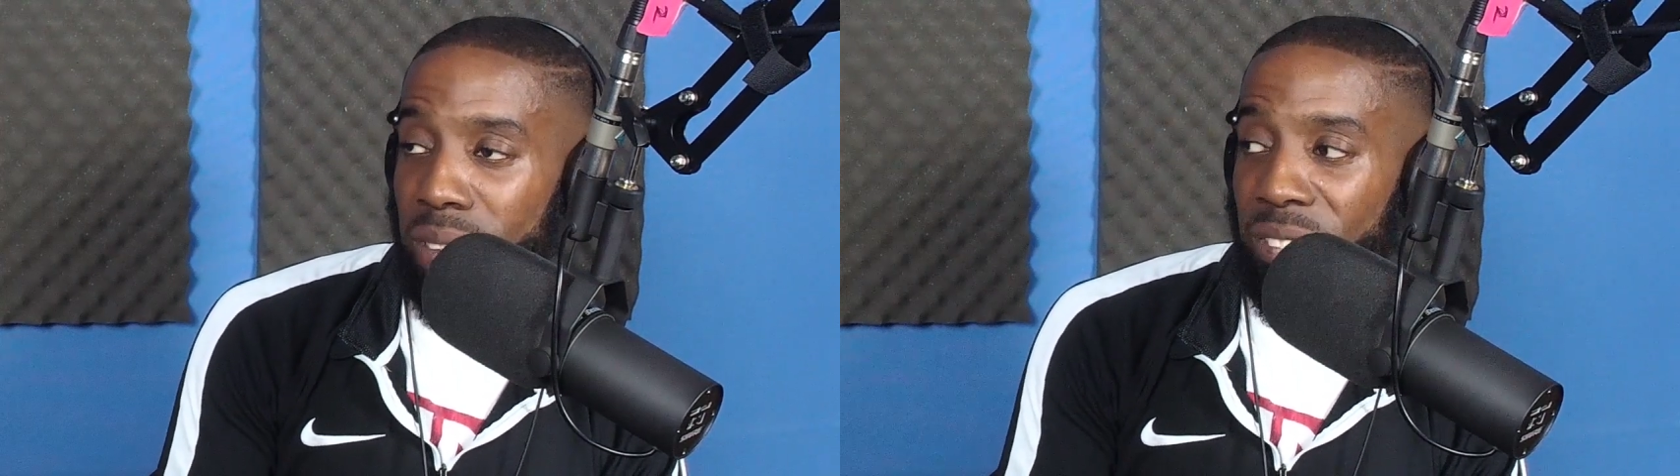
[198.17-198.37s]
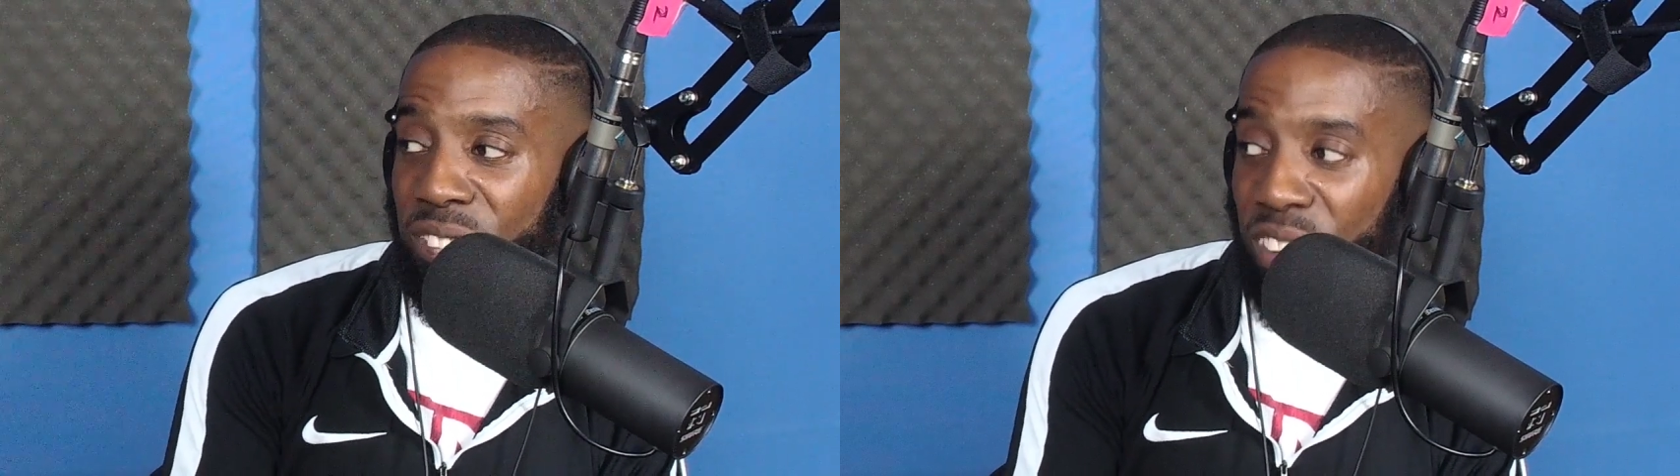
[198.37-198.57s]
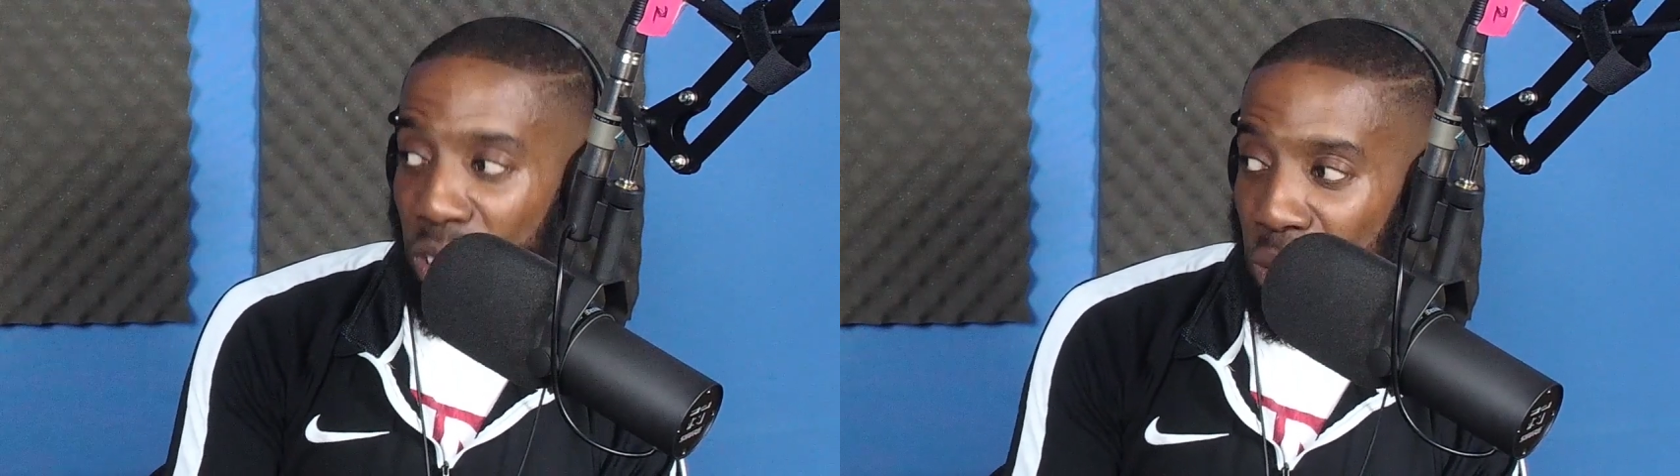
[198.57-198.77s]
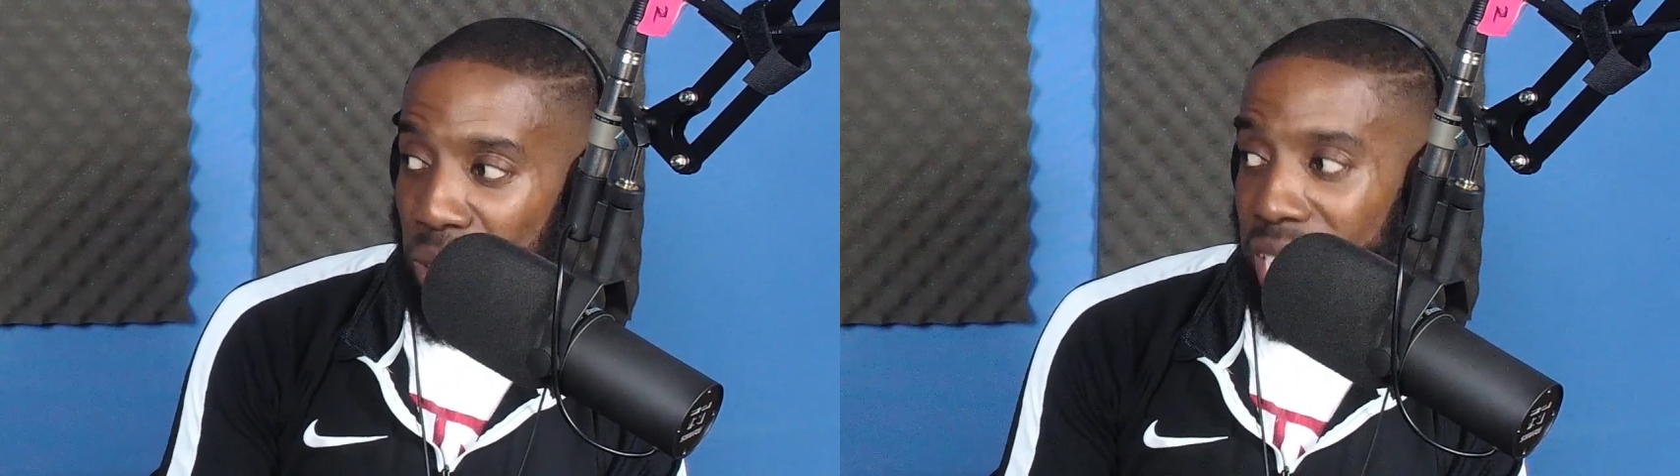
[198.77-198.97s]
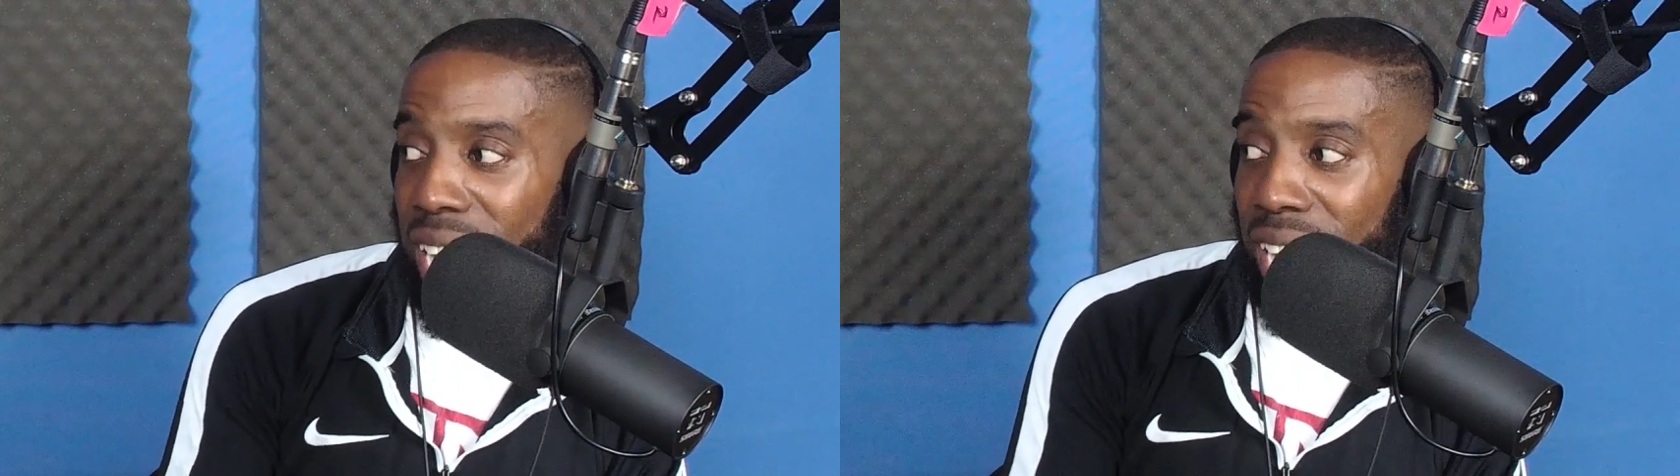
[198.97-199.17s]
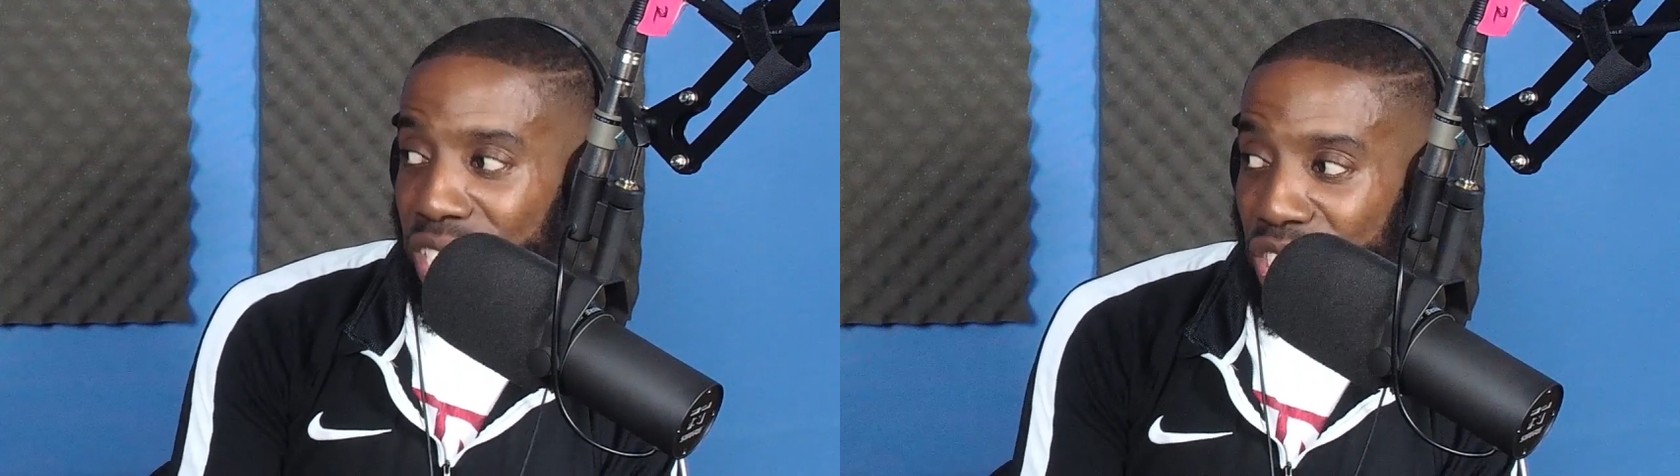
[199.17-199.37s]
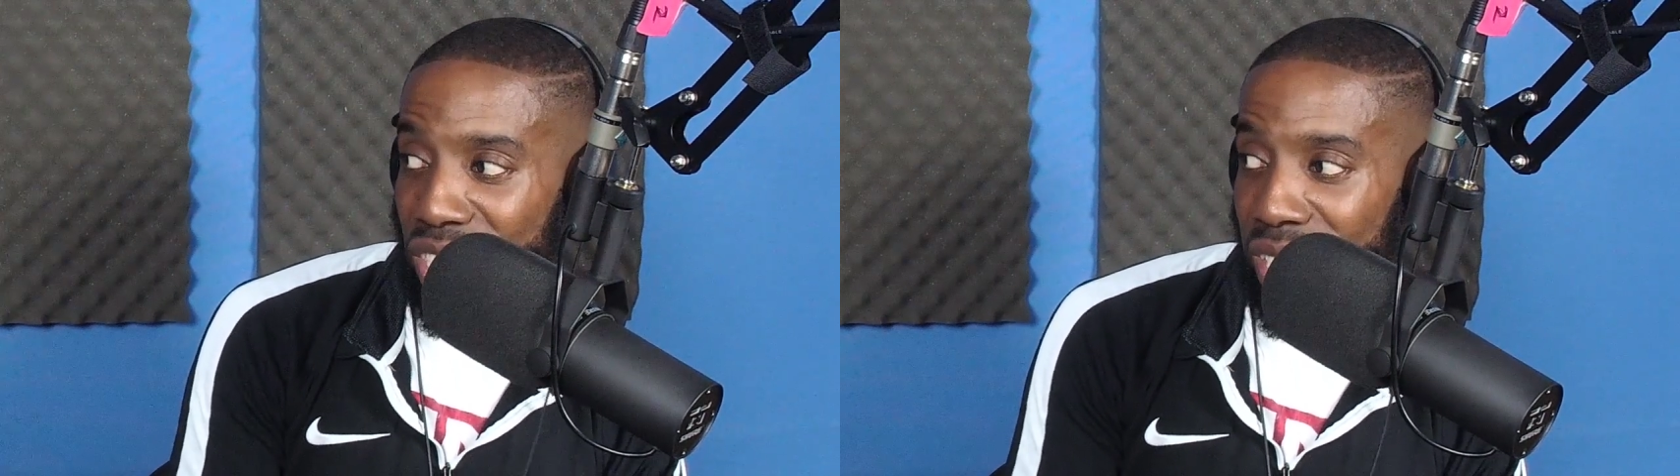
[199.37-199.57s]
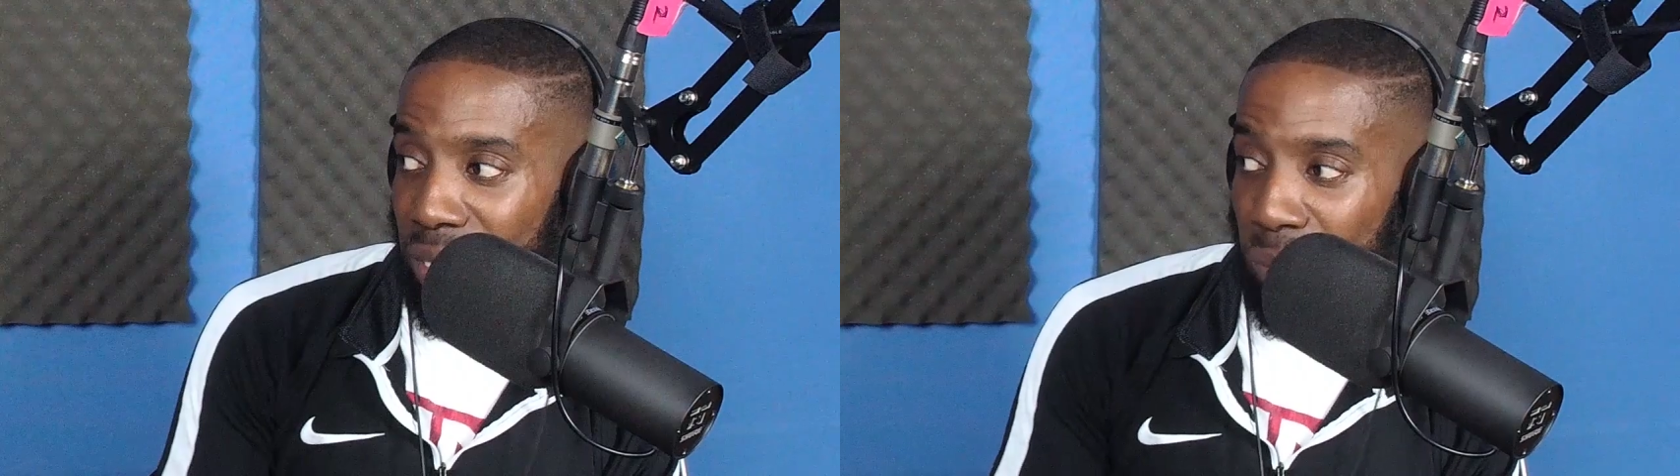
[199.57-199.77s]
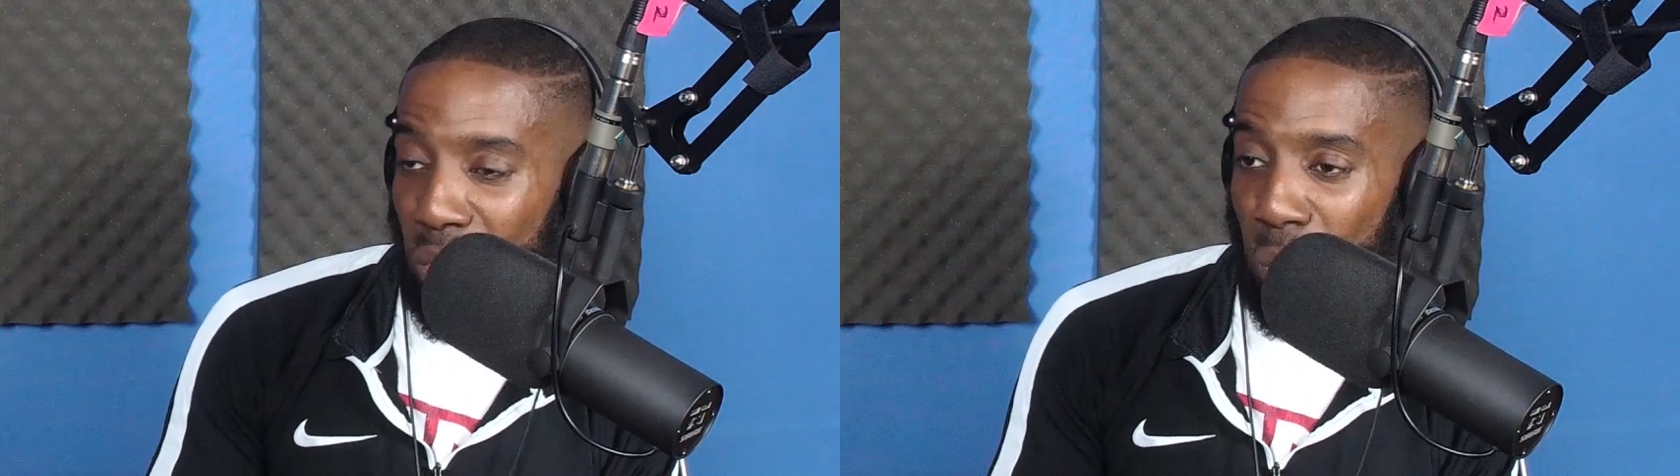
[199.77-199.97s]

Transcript: feel and energy